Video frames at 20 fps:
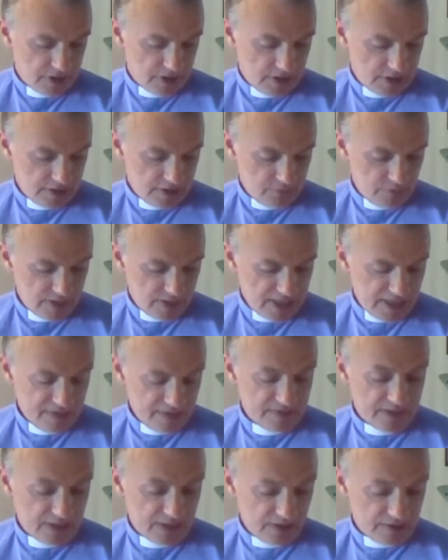And we end
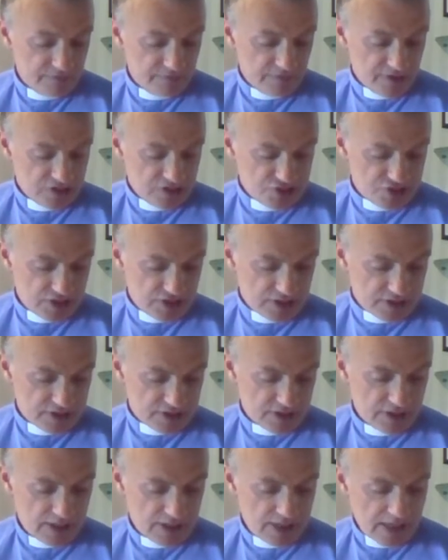there at verse 8,
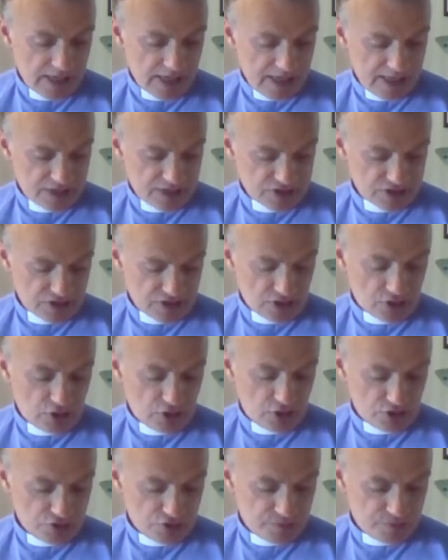asking
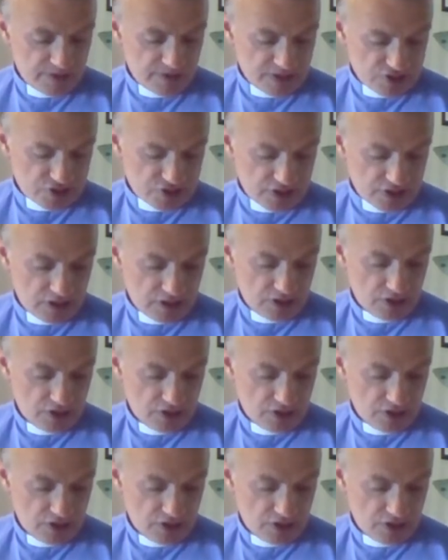God's blessing